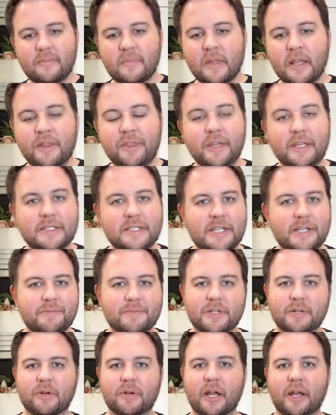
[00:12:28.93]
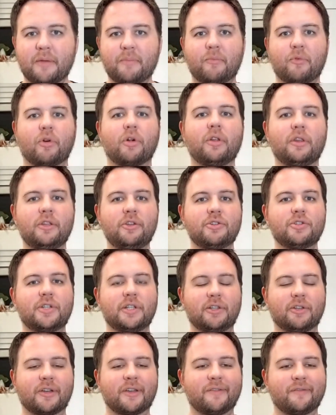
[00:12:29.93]
I think teams are kind of more usually
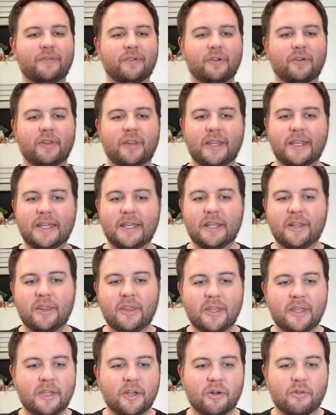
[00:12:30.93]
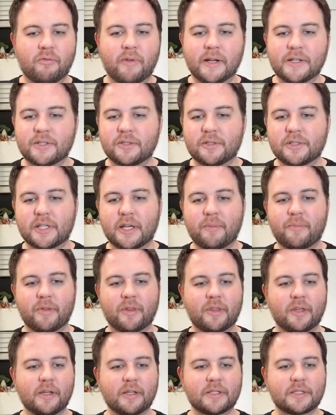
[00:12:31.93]
looking for the the year rental type of thing.